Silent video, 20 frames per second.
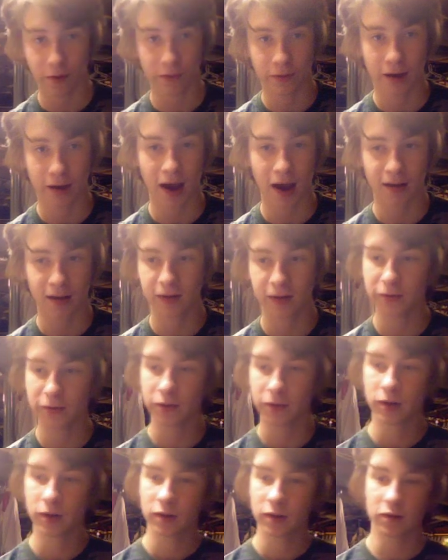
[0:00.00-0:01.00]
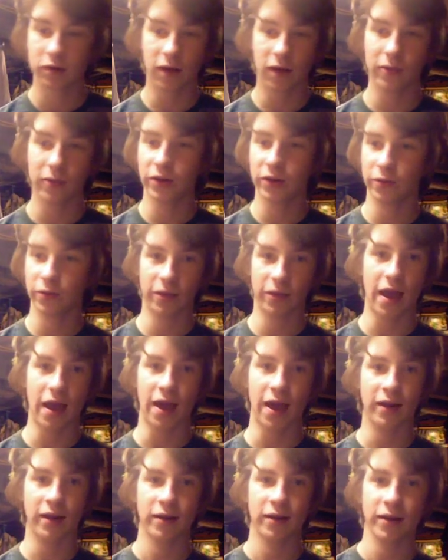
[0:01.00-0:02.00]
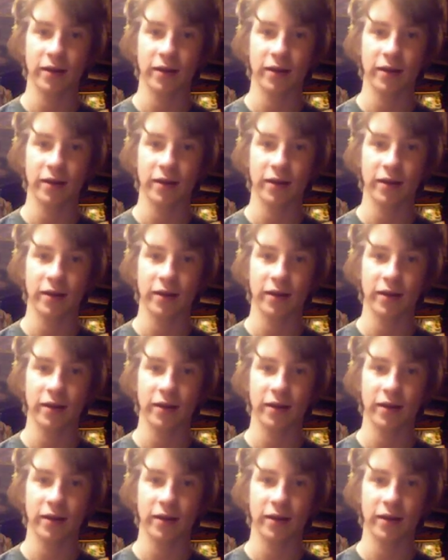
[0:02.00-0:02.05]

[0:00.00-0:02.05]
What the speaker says: it with hot glue. So I've been doing that,